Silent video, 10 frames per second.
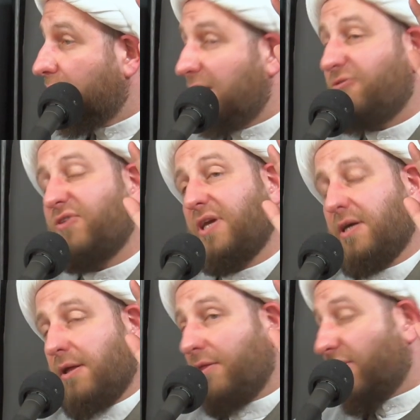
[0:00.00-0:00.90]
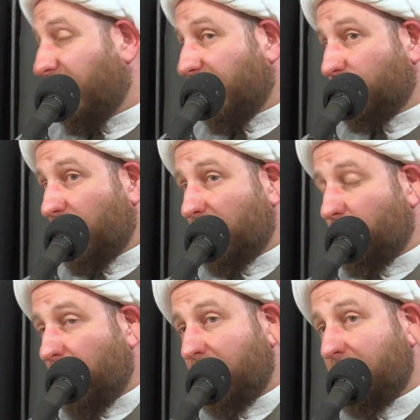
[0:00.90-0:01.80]
the fear. Third one
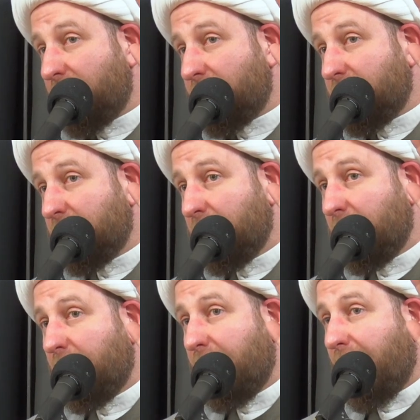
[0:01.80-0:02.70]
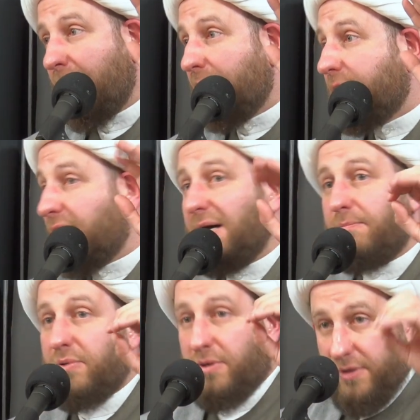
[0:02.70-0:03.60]
was the
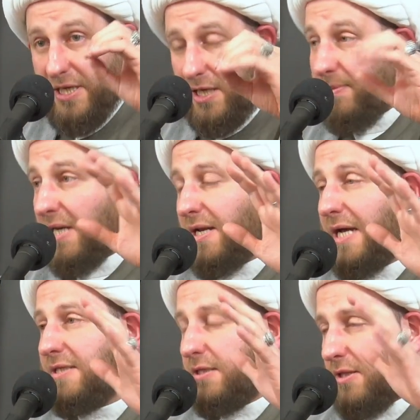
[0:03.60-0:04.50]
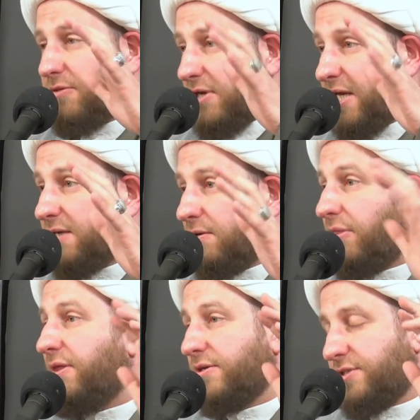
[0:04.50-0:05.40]
number, the Ikmal al-Adad, the
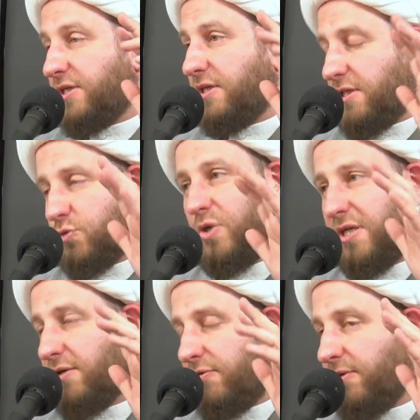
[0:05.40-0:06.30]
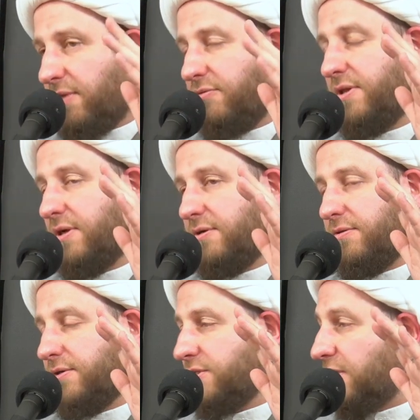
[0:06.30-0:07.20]
313. He's waiting for the
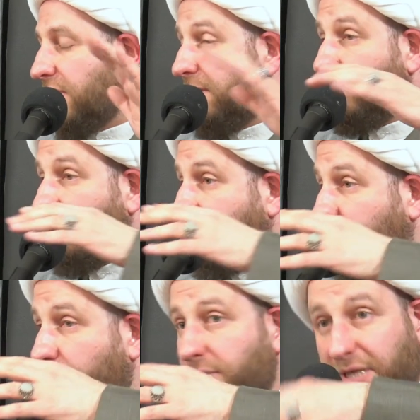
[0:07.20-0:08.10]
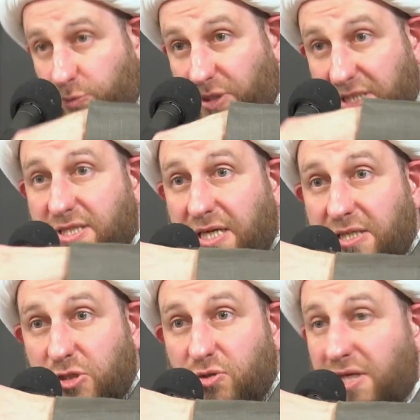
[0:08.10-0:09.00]
313. Number 4 that we
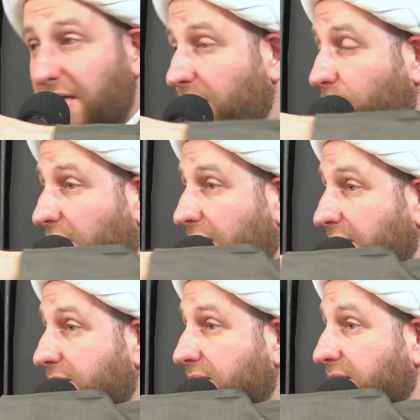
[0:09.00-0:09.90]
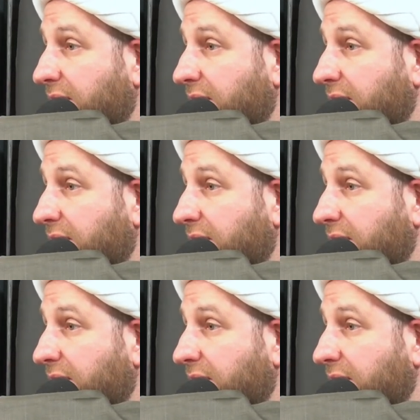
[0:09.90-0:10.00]
discussed today was